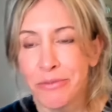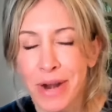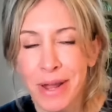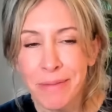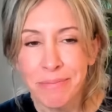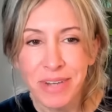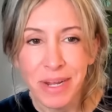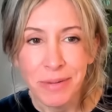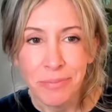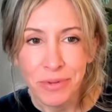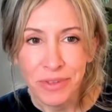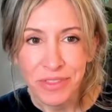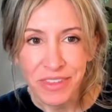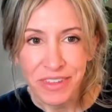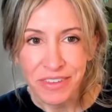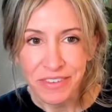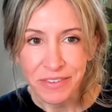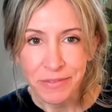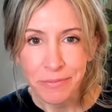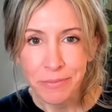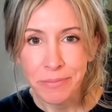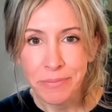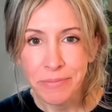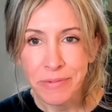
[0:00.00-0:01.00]
wrapped up with
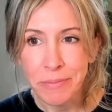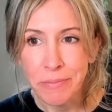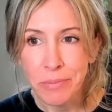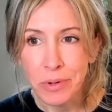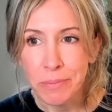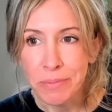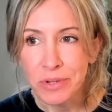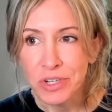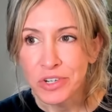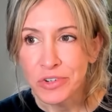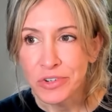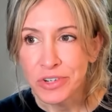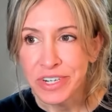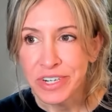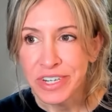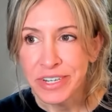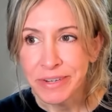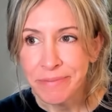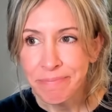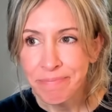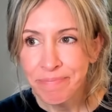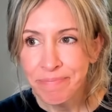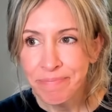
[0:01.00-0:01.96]
this in perpetuity.